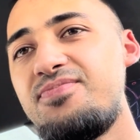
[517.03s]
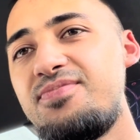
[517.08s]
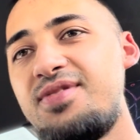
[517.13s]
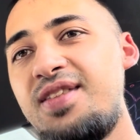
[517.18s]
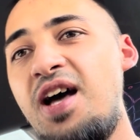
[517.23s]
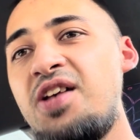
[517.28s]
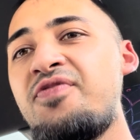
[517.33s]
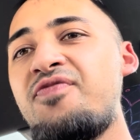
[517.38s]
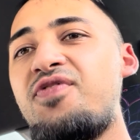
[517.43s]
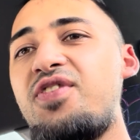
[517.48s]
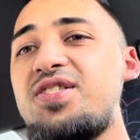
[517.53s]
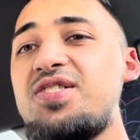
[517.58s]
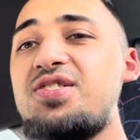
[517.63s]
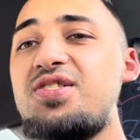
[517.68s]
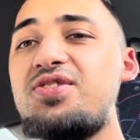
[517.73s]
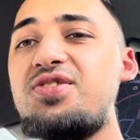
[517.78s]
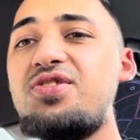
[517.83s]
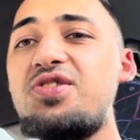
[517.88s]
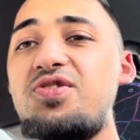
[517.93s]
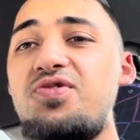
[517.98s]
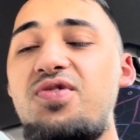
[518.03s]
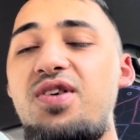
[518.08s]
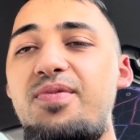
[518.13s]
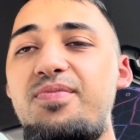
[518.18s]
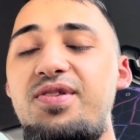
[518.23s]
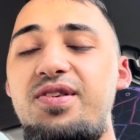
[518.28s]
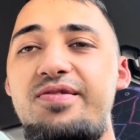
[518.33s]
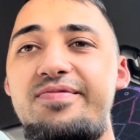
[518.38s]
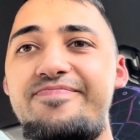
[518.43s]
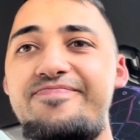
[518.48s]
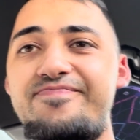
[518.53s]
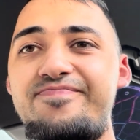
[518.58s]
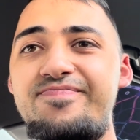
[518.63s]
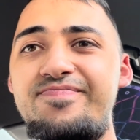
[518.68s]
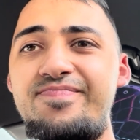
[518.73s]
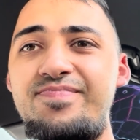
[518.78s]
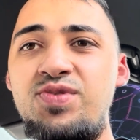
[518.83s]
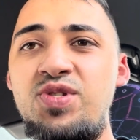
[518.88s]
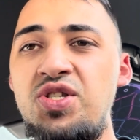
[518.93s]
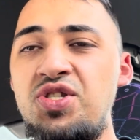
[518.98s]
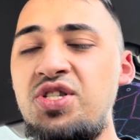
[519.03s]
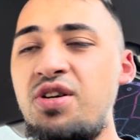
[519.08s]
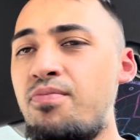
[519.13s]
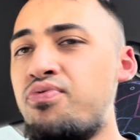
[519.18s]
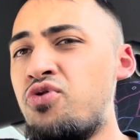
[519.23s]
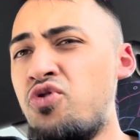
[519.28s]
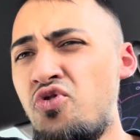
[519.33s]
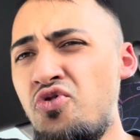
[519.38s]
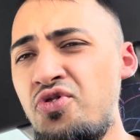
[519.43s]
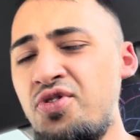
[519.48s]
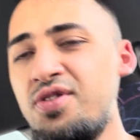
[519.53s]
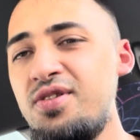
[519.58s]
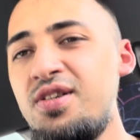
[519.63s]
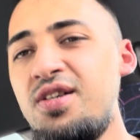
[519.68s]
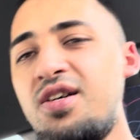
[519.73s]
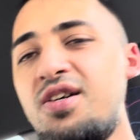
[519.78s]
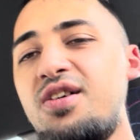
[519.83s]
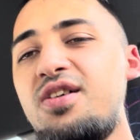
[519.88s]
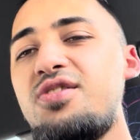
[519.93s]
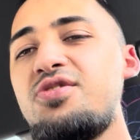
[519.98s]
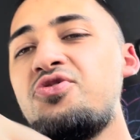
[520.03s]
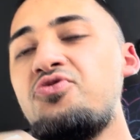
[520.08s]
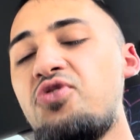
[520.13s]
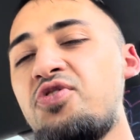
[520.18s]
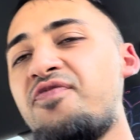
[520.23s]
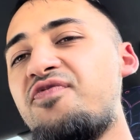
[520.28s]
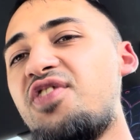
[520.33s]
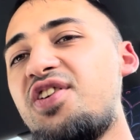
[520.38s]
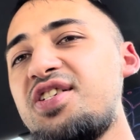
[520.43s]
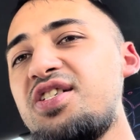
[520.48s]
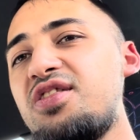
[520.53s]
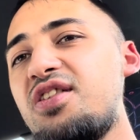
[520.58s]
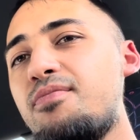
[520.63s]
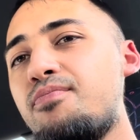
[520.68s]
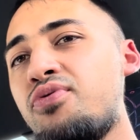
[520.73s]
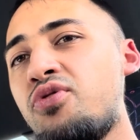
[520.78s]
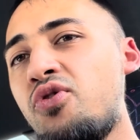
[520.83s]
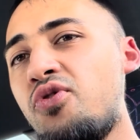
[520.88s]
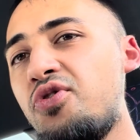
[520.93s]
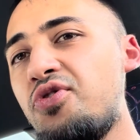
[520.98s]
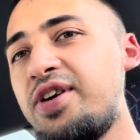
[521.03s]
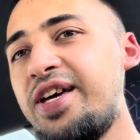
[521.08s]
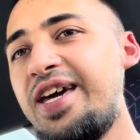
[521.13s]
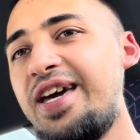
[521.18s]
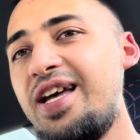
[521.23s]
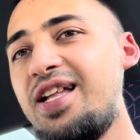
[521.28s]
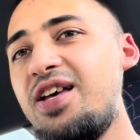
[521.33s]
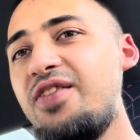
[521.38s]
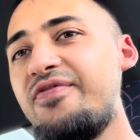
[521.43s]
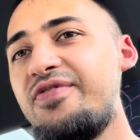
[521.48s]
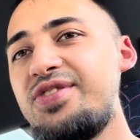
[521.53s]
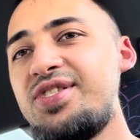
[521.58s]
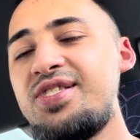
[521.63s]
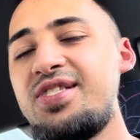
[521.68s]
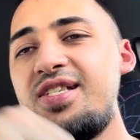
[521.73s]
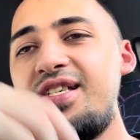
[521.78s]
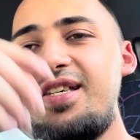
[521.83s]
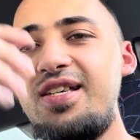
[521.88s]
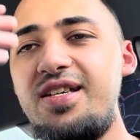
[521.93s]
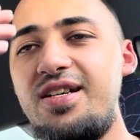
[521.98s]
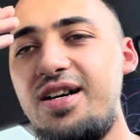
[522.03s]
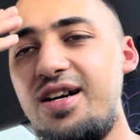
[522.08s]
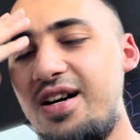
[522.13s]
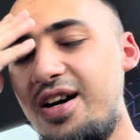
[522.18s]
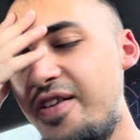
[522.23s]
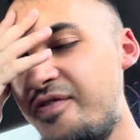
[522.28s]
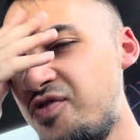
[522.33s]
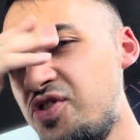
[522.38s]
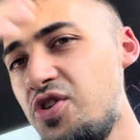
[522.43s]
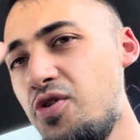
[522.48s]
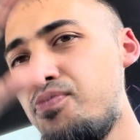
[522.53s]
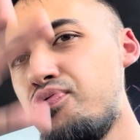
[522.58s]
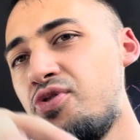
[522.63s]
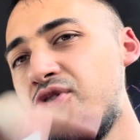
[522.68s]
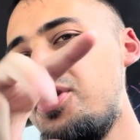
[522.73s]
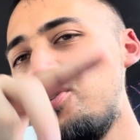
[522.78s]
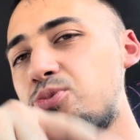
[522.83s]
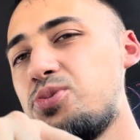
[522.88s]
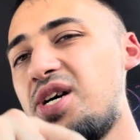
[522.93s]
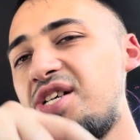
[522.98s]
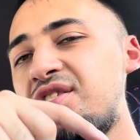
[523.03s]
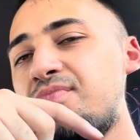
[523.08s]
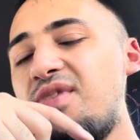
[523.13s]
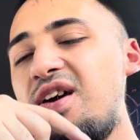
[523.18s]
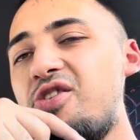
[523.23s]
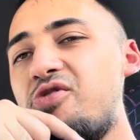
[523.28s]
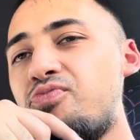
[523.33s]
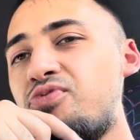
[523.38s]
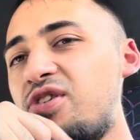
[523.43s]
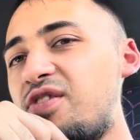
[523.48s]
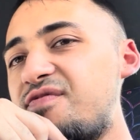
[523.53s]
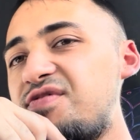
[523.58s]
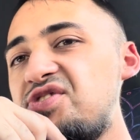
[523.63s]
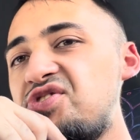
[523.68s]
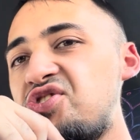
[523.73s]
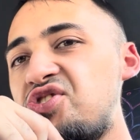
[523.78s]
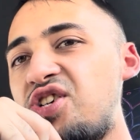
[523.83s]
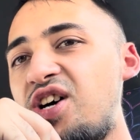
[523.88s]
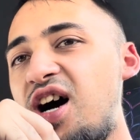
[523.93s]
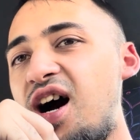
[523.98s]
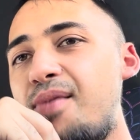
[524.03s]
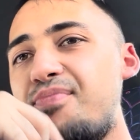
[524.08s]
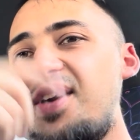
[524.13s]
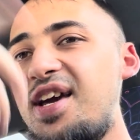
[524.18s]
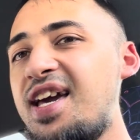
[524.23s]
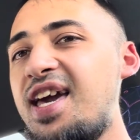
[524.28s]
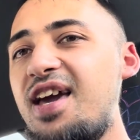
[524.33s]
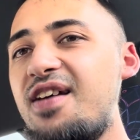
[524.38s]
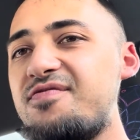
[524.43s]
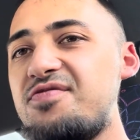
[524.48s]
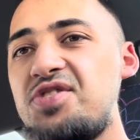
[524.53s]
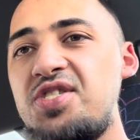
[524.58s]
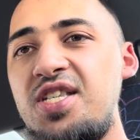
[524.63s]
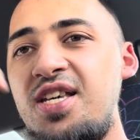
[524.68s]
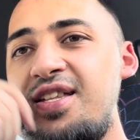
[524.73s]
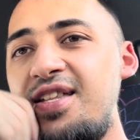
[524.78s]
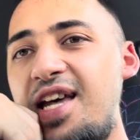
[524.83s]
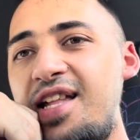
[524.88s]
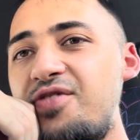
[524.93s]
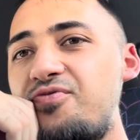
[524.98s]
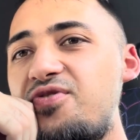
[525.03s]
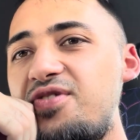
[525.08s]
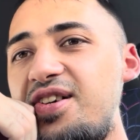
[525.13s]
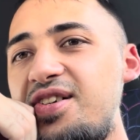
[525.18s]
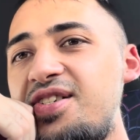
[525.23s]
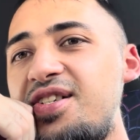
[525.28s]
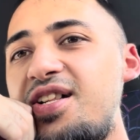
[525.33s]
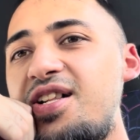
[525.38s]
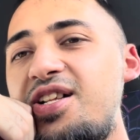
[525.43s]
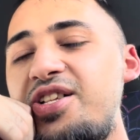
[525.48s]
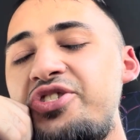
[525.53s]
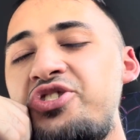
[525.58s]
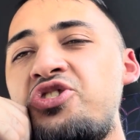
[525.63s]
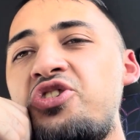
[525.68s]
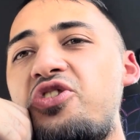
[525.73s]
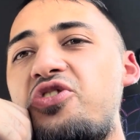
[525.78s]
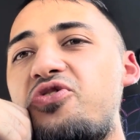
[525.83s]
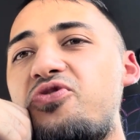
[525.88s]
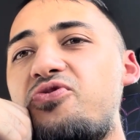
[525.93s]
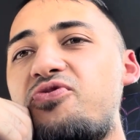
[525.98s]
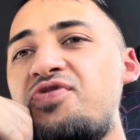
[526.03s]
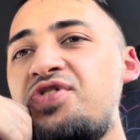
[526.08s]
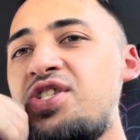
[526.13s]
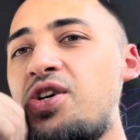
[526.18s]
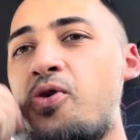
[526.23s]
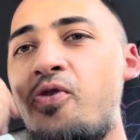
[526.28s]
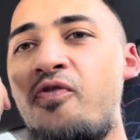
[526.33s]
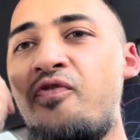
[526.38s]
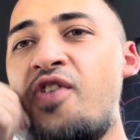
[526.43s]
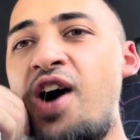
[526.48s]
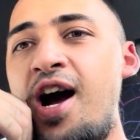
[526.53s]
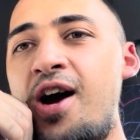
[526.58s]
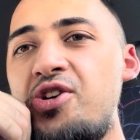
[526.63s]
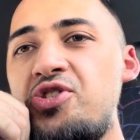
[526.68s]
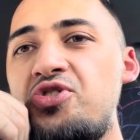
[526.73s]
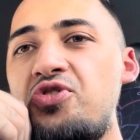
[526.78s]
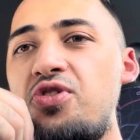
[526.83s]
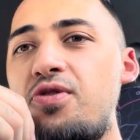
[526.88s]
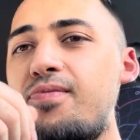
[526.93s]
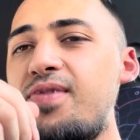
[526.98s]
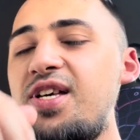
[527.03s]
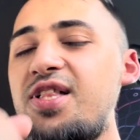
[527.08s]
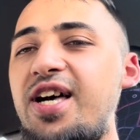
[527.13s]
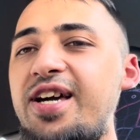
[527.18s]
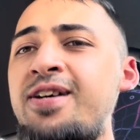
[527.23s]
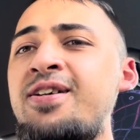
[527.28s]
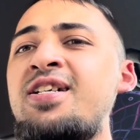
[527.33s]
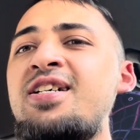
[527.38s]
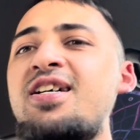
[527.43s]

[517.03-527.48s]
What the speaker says: that's funny to do. I mean, since the employer, what's funny? The employer can't even see if you don't put in your resume your previous job, they can't even see it anyway. So if someone fires you, you can be like,